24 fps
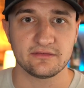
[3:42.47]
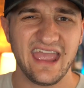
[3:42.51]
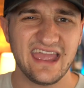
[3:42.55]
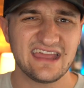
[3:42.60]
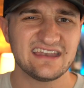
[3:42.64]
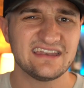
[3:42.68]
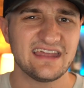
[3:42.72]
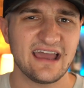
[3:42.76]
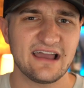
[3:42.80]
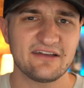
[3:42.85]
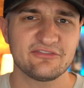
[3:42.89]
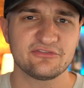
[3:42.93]

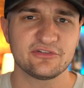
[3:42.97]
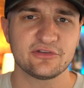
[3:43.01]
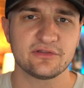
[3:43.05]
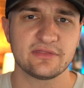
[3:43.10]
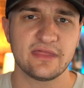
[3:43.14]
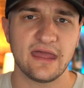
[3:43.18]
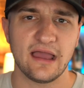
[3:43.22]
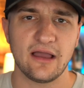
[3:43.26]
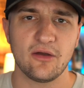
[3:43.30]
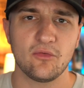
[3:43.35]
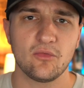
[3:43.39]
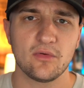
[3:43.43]
And after
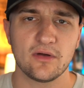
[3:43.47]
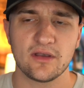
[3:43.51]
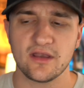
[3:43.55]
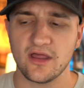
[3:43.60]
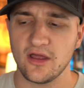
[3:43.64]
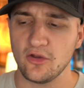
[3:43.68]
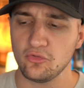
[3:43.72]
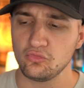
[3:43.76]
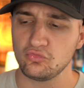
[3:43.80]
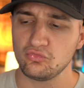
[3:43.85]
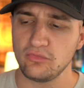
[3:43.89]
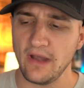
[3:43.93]
that one,
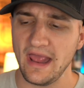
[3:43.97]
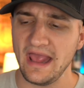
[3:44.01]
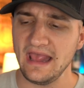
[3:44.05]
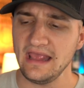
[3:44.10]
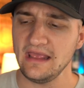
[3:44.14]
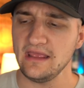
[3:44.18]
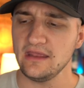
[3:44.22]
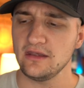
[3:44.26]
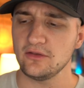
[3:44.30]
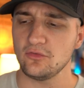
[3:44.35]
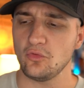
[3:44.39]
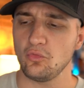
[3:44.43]
a
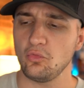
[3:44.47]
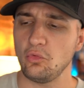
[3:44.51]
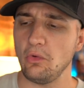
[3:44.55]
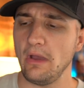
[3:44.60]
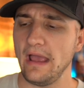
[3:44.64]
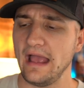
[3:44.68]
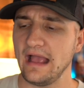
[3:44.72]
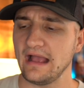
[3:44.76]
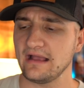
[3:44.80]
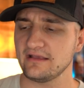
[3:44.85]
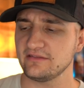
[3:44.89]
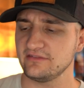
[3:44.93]
red
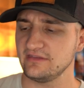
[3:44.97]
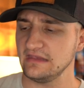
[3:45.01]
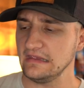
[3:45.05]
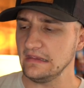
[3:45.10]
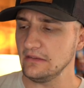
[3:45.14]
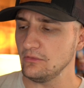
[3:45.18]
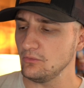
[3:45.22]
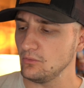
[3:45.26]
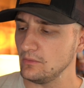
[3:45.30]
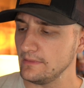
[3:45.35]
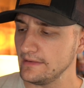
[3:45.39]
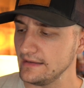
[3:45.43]

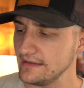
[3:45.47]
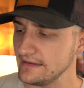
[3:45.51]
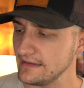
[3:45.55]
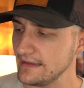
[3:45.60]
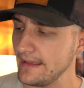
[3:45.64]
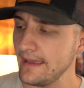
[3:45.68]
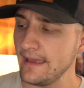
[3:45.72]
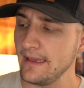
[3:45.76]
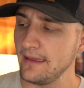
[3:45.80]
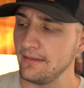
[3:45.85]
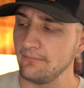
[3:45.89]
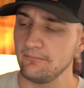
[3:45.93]
waxy one,
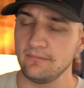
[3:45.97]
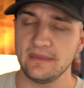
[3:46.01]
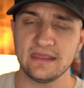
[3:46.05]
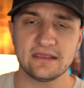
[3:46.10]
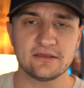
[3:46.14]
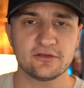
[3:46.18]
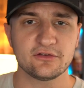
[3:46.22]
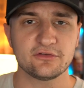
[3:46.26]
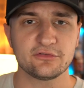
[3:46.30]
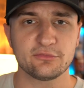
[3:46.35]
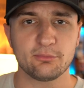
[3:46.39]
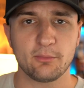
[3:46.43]

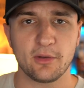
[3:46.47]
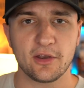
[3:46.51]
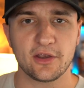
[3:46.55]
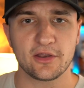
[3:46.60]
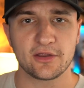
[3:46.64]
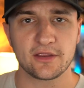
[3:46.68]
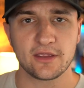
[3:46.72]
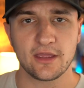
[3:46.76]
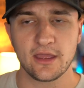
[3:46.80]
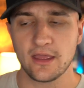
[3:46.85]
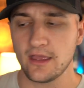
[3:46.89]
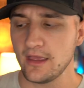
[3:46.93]
Maker's
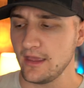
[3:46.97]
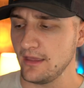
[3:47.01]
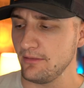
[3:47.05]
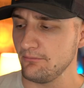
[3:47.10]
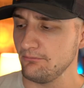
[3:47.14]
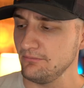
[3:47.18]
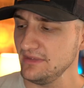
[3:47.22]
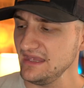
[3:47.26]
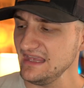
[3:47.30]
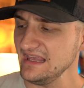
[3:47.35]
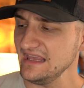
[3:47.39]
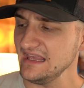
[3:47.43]
Mark
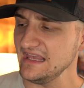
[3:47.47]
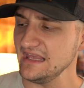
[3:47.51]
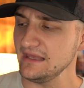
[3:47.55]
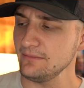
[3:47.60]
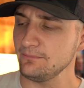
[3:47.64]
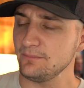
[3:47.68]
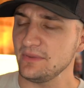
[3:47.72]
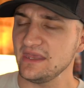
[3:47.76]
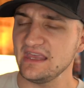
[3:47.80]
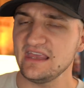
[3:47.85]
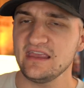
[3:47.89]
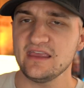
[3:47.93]

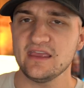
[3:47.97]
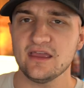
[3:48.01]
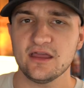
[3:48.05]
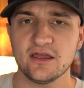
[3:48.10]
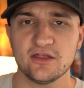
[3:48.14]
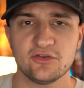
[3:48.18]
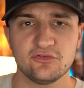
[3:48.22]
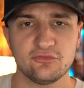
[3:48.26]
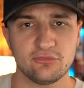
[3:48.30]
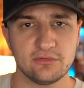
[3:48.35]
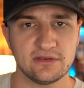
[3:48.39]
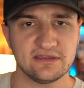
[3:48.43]
BEP
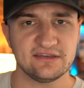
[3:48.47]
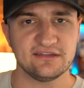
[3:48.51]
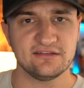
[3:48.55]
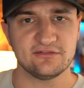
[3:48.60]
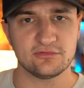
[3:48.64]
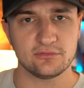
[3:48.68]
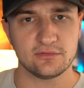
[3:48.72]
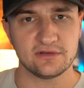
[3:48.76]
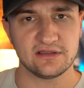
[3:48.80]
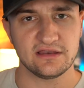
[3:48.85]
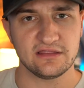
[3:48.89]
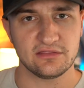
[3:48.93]

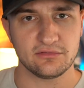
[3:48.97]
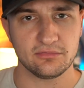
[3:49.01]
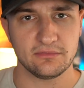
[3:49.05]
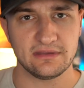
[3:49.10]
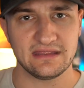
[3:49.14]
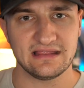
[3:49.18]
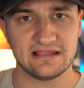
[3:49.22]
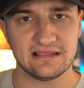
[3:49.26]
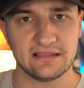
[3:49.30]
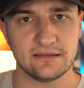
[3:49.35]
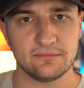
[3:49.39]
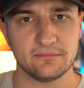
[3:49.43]

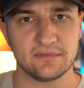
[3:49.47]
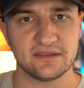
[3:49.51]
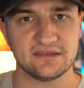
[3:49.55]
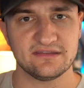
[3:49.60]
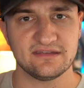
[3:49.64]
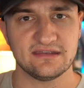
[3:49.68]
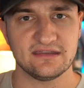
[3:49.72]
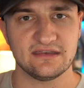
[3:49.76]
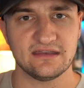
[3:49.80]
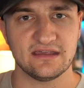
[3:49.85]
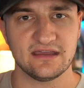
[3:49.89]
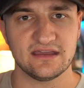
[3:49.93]
2023
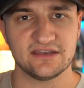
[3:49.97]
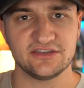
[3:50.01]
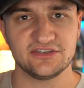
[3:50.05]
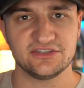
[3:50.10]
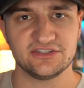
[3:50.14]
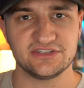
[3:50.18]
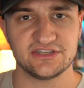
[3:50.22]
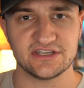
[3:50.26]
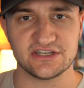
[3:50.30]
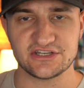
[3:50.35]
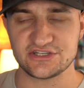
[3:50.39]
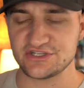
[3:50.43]
limited
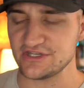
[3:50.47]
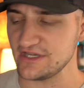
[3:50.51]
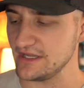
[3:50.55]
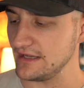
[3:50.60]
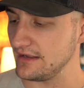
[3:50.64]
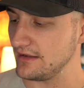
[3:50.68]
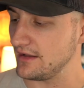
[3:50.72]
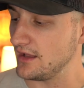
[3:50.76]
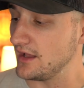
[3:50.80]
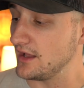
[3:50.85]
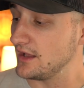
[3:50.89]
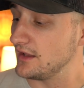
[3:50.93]
edition.